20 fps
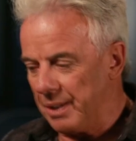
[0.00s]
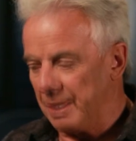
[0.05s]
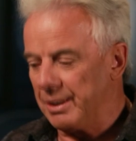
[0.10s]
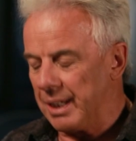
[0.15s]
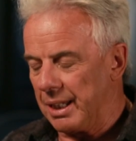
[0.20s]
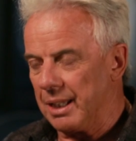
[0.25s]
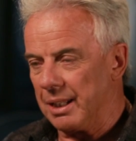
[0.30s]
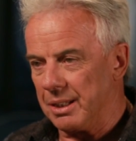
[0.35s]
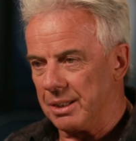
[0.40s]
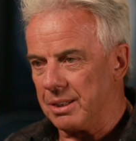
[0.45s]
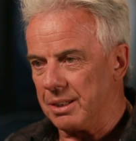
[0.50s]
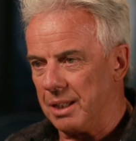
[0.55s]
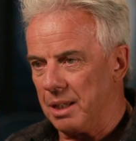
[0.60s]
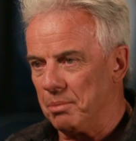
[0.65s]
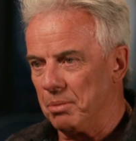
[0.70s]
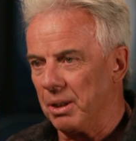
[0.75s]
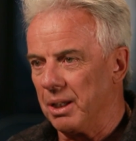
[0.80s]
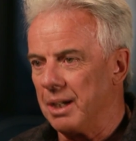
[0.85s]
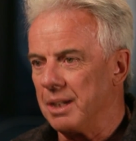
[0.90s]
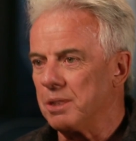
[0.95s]
and then they get it
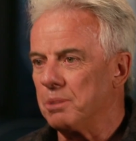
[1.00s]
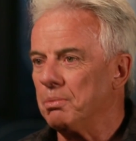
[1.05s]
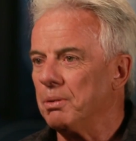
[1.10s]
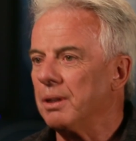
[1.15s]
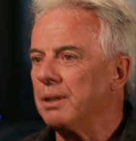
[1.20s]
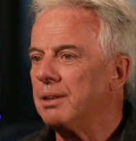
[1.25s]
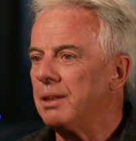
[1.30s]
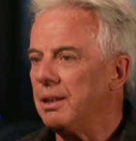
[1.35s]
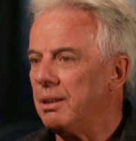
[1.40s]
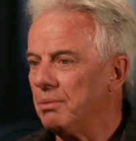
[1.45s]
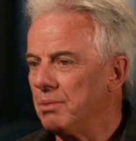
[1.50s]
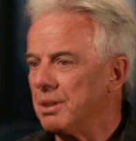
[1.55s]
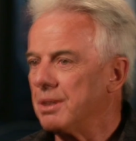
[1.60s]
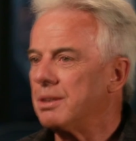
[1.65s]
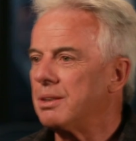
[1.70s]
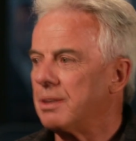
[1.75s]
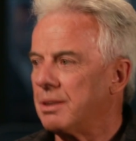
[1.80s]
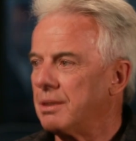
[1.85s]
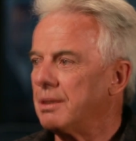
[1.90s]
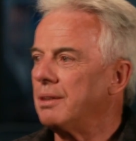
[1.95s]
stabilized. But he
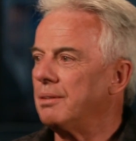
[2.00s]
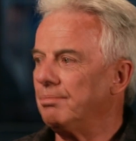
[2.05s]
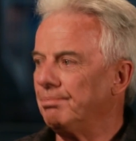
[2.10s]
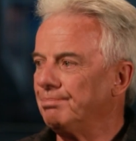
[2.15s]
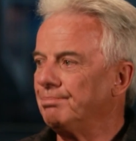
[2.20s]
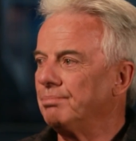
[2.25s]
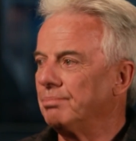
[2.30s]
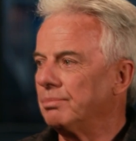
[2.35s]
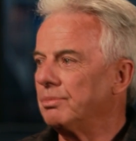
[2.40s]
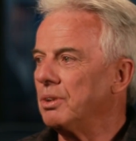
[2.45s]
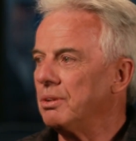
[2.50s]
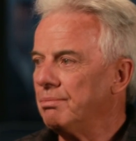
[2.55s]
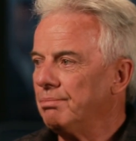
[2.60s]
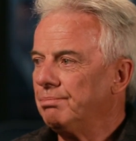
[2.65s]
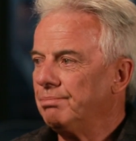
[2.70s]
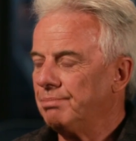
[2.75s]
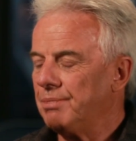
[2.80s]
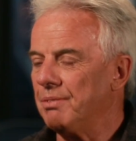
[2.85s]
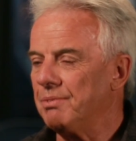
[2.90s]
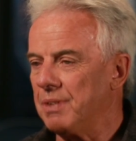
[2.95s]
was um, good
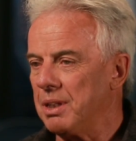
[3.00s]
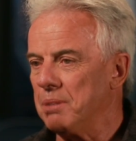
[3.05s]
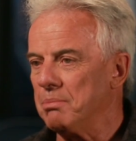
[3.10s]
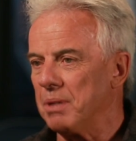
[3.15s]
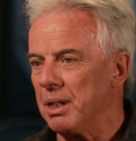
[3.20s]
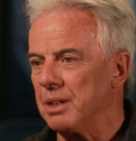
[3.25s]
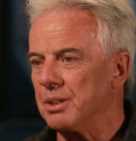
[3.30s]
15 no,